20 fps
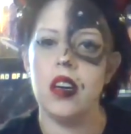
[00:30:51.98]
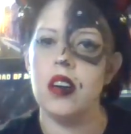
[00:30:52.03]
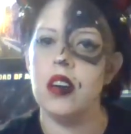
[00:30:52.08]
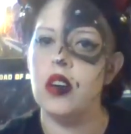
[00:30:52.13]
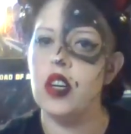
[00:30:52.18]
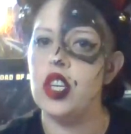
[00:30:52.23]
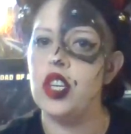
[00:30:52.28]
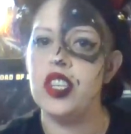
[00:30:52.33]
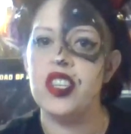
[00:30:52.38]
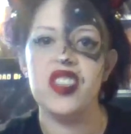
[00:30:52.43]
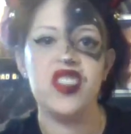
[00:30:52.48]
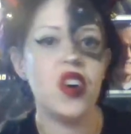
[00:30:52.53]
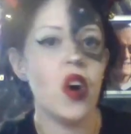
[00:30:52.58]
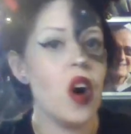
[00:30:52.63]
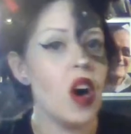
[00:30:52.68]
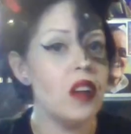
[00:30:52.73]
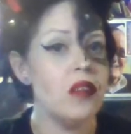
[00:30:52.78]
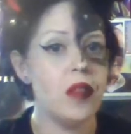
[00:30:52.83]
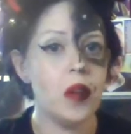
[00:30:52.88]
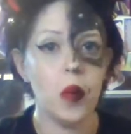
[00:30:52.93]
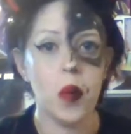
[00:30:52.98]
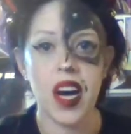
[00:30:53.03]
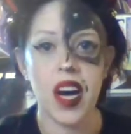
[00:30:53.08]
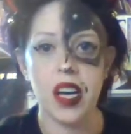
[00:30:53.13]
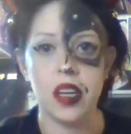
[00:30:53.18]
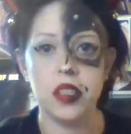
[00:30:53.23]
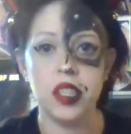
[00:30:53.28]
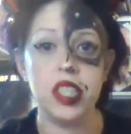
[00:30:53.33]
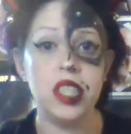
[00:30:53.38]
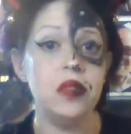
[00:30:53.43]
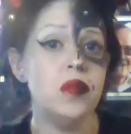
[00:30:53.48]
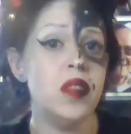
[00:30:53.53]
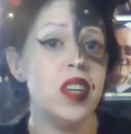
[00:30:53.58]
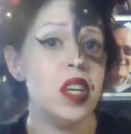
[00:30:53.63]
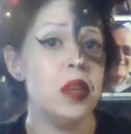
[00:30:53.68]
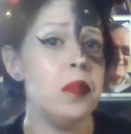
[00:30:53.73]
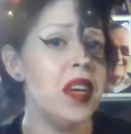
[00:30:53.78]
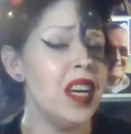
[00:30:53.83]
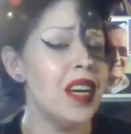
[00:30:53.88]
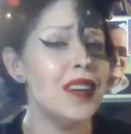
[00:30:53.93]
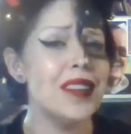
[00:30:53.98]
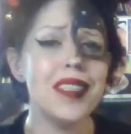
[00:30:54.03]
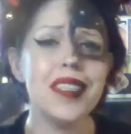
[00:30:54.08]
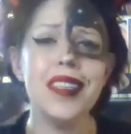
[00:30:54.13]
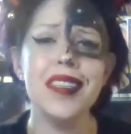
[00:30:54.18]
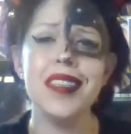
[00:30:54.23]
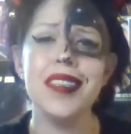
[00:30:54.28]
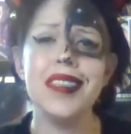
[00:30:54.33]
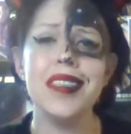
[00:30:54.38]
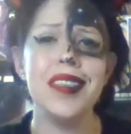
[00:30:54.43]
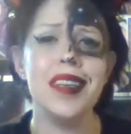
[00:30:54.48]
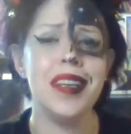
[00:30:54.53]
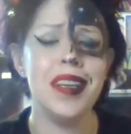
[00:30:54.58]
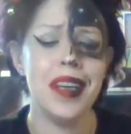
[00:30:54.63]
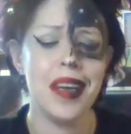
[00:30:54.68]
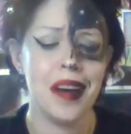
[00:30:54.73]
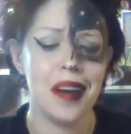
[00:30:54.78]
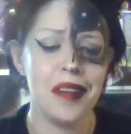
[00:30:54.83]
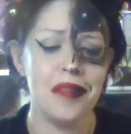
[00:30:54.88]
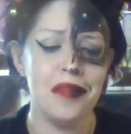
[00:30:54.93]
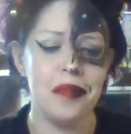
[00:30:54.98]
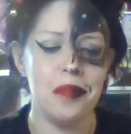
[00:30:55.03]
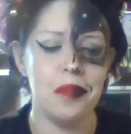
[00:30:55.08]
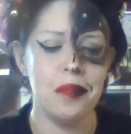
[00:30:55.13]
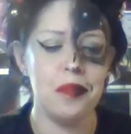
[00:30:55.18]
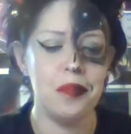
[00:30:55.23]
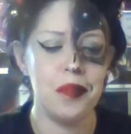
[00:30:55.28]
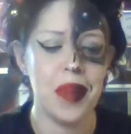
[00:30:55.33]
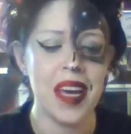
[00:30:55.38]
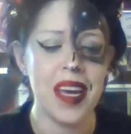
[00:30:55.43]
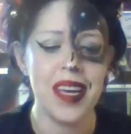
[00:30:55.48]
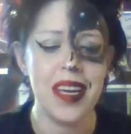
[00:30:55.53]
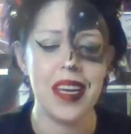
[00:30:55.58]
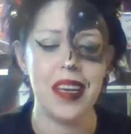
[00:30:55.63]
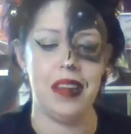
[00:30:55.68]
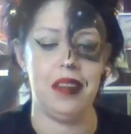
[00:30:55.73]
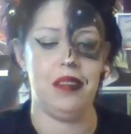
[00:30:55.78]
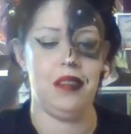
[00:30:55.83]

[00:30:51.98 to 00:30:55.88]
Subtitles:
She's gone for a while. She reappears in the city of Bane,